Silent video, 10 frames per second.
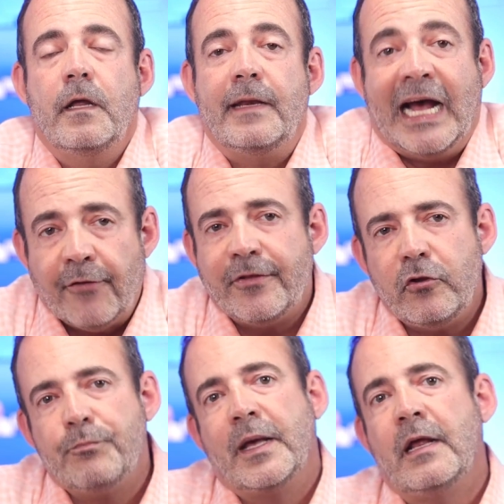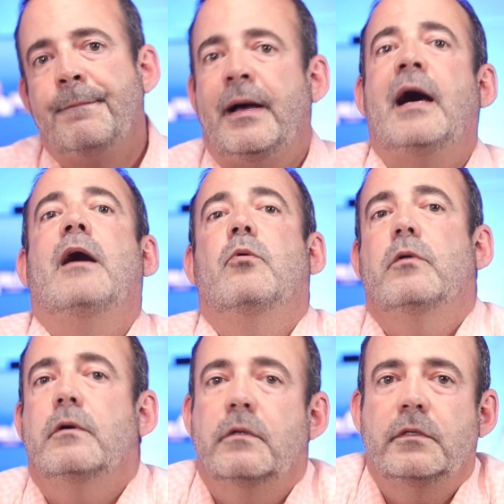Now that you've been
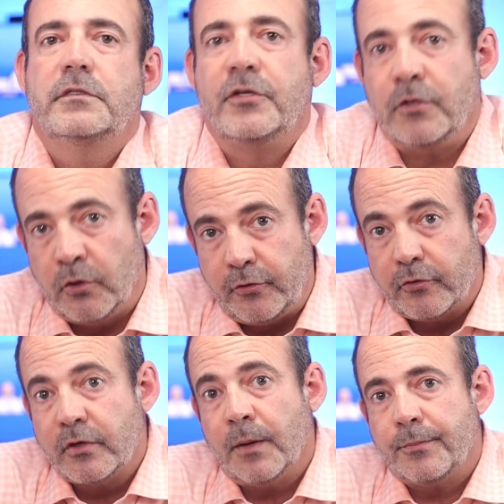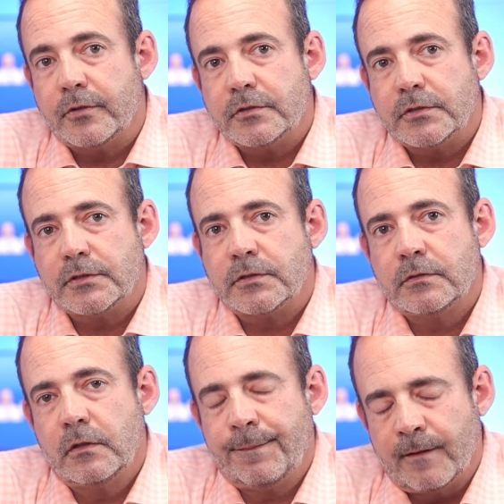empowered to know your numbers,
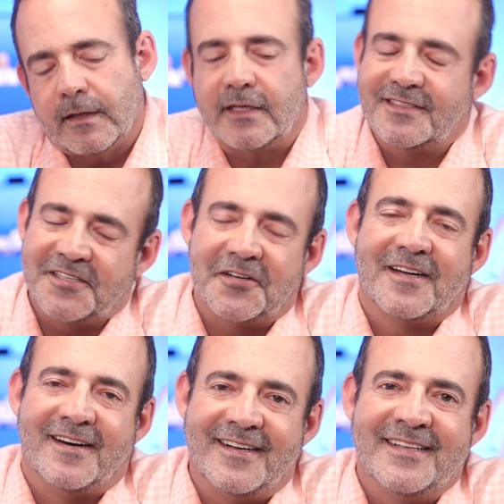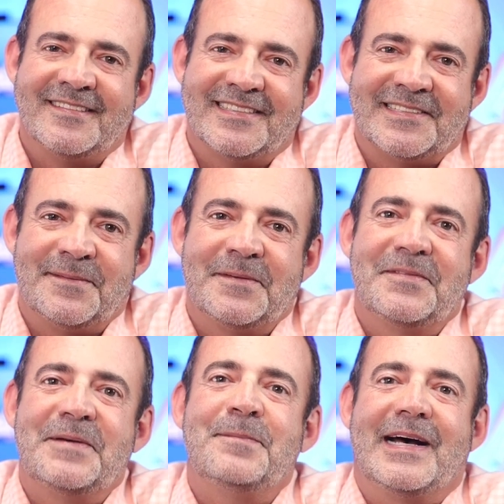let's start cutting some
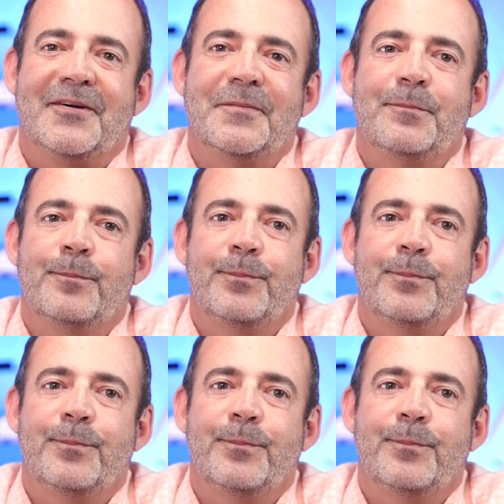of them out.